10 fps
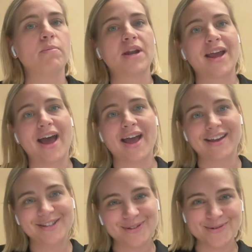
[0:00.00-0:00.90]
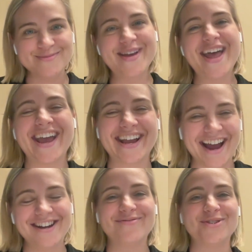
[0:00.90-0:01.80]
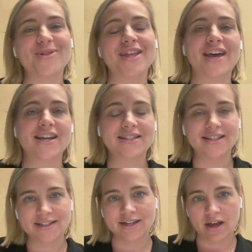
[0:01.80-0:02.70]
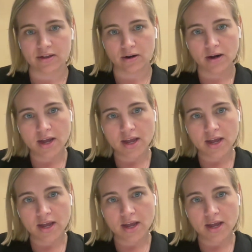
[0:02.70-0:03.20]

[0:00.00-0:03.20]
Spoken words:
but I assume and kind of know that exists in other